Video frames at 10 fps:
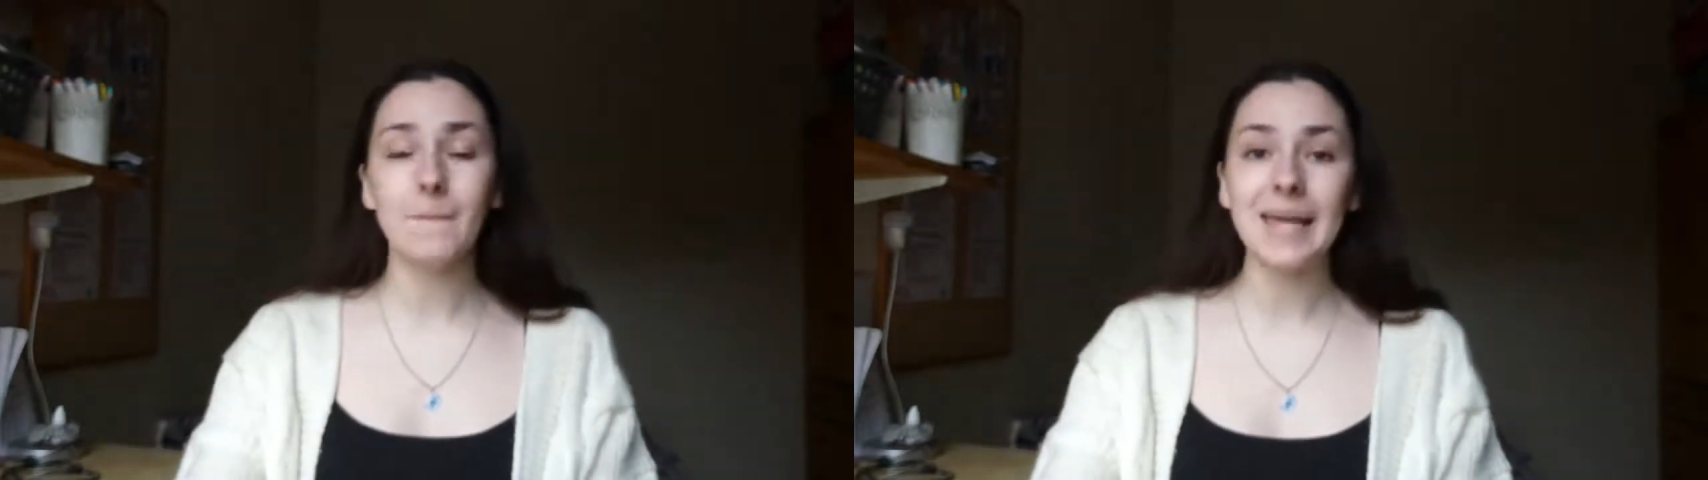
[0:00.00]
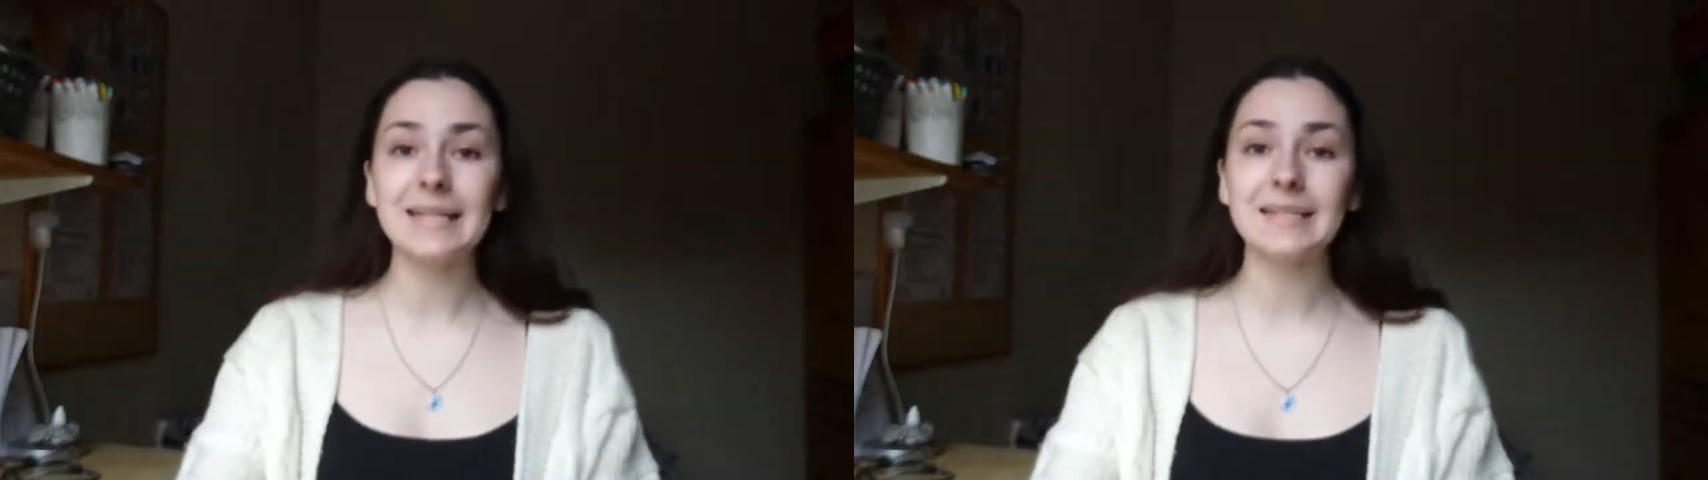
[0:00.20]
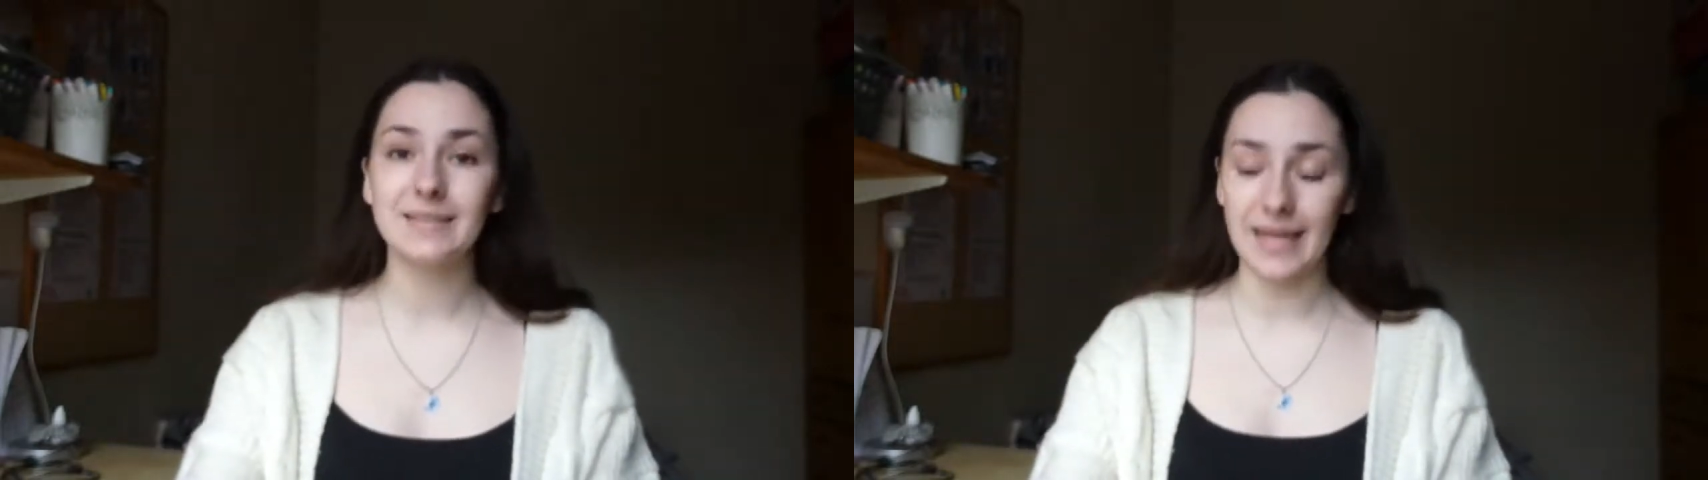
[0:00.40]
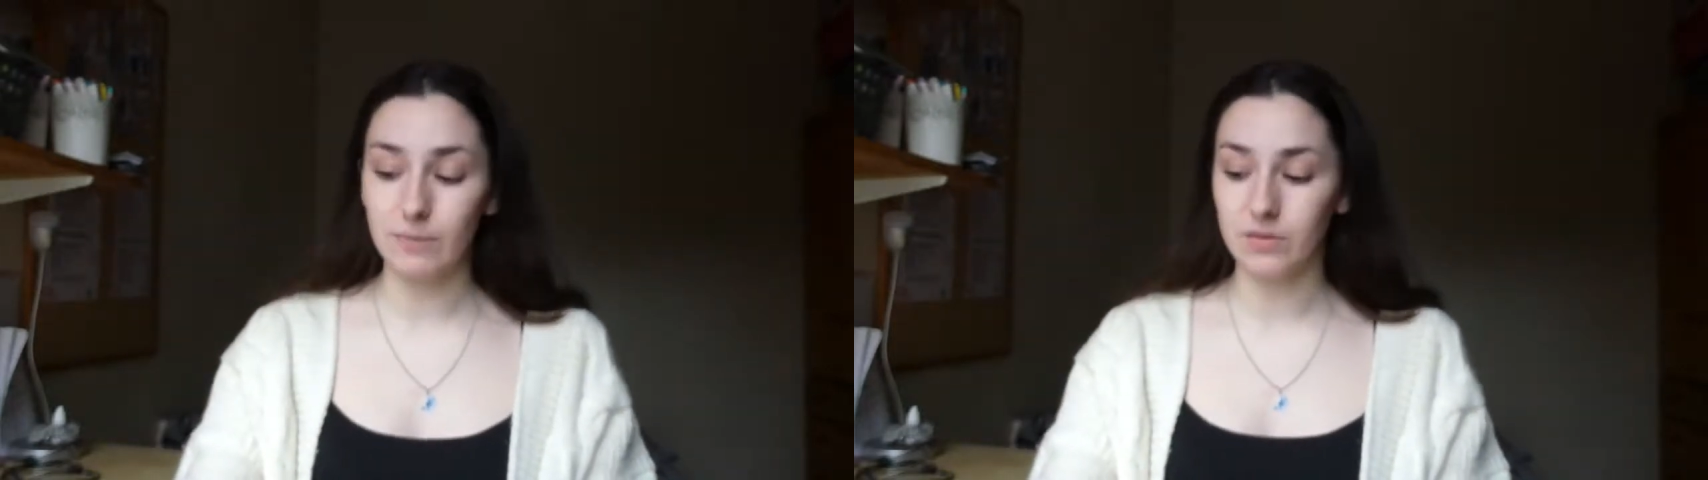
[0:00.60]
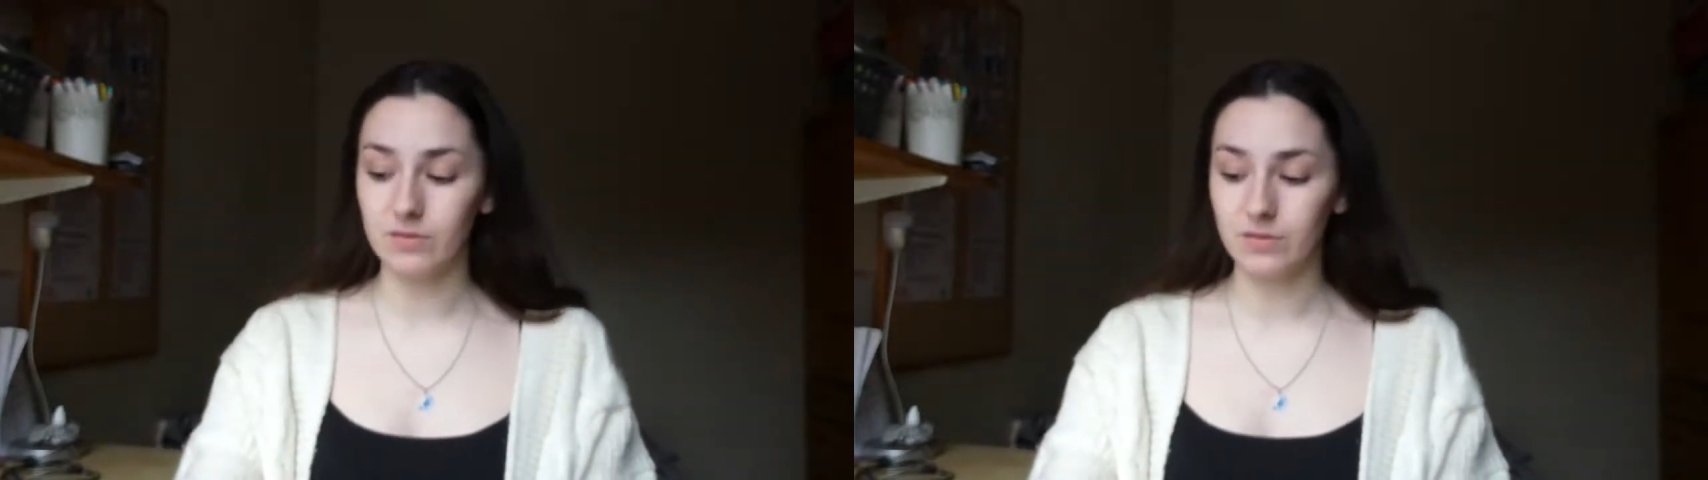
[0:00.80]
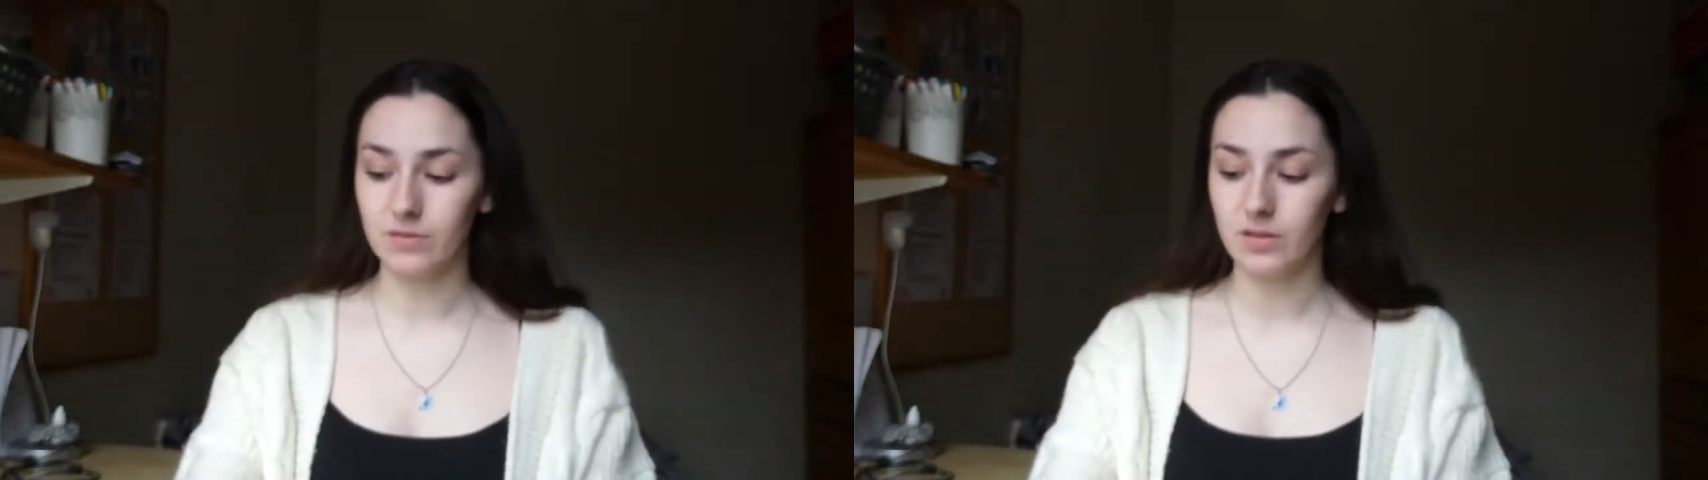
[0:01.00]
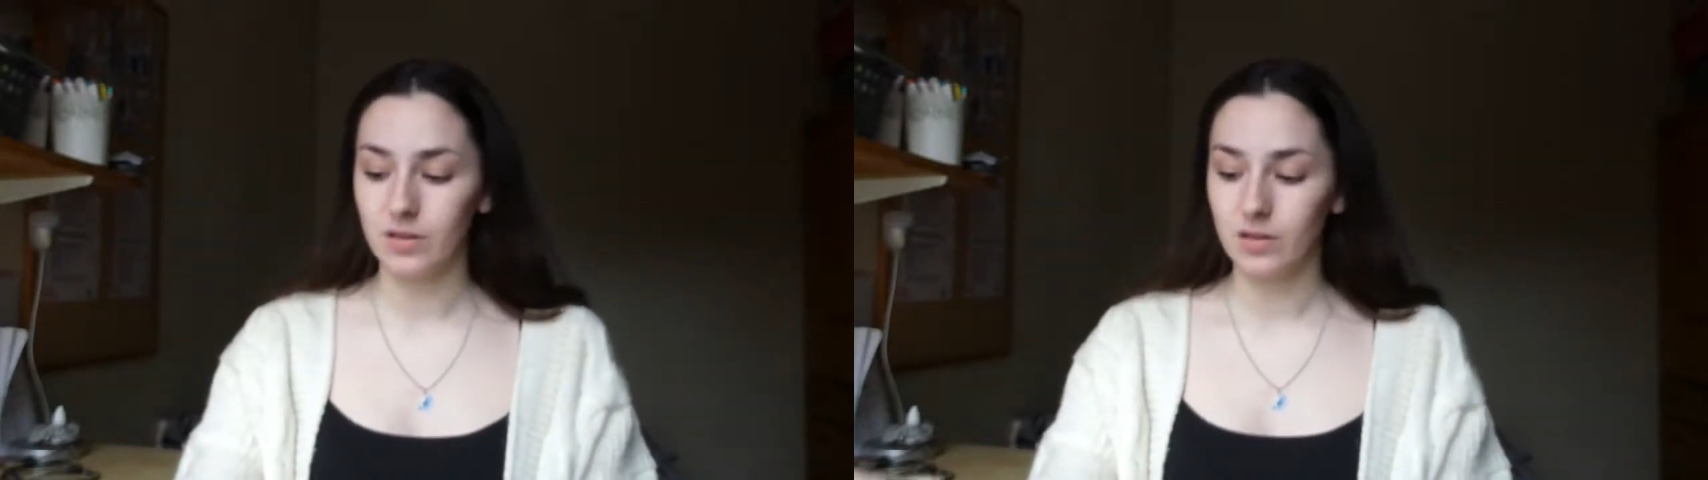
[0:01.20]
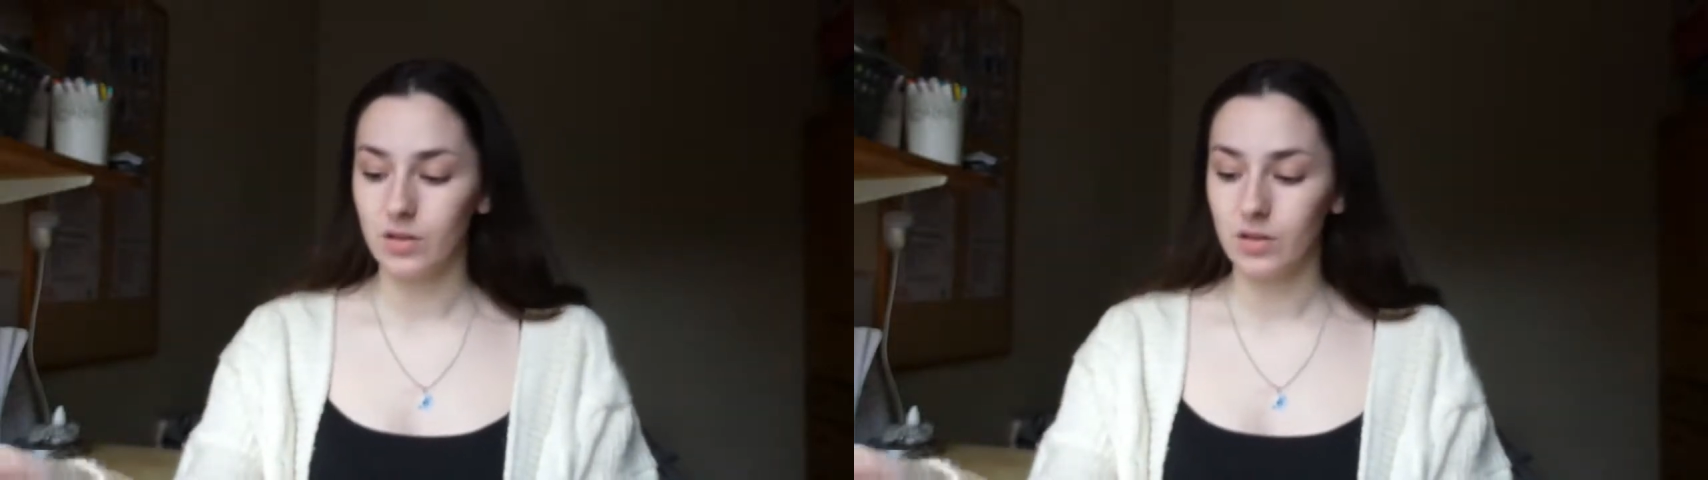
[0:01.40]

make statements,